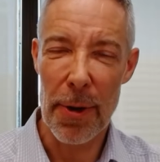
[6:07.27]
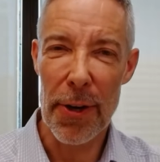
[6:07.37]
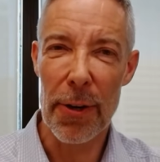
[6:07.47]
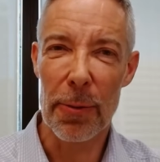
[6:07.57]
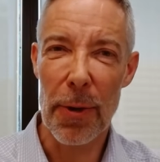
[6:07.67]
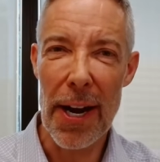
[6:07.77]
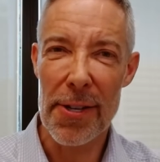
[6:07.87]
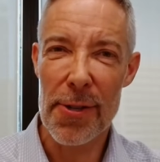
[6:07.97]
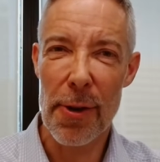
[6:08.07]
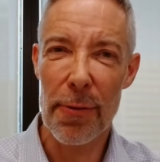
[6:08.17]
You're right.
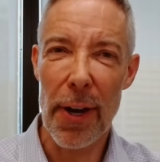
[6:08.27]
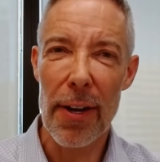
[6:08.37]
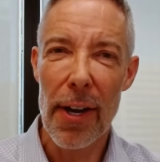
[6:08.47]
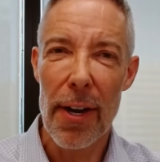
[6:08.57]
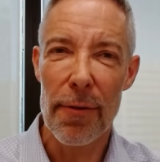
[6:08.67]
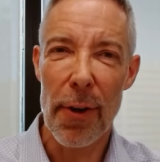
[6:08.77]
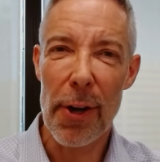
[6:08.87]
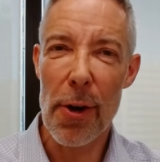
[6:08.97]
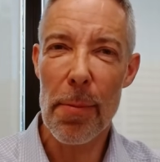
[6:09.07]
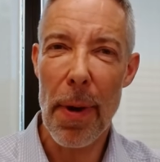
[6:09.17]
So if we
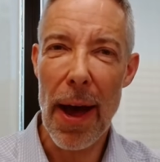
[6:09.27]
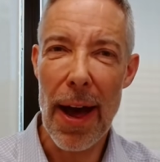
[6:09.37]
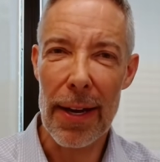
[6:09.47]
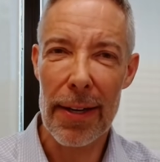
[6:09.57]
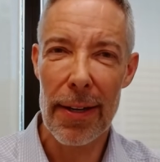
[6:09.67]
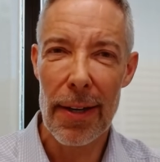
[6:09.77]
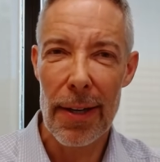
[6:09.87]
go back